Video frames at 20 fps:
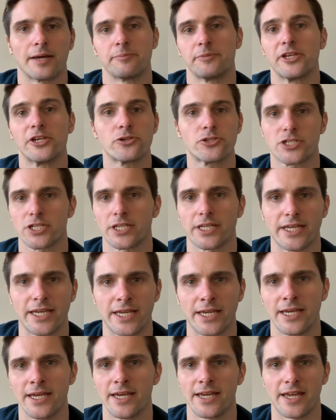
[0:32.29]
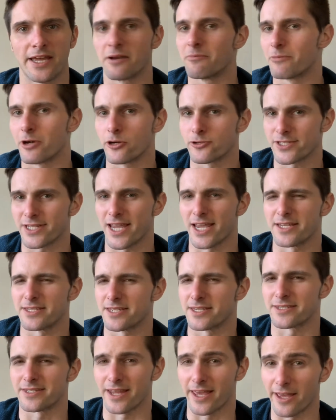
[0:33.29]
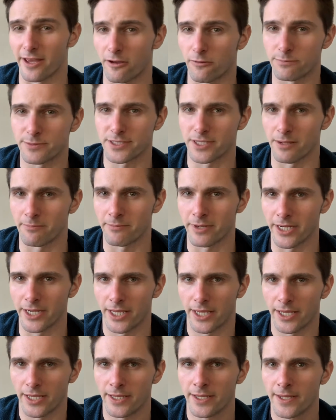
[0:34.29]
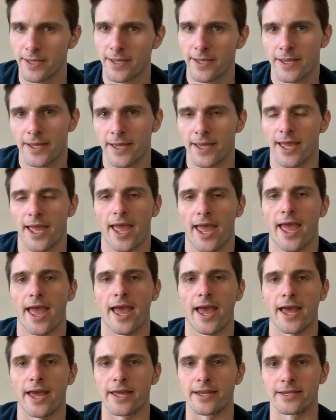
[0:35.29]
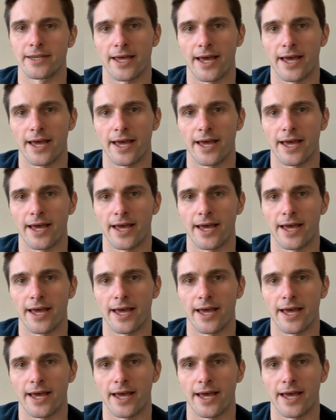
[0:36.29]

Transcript: usually in most cases to help somebody. And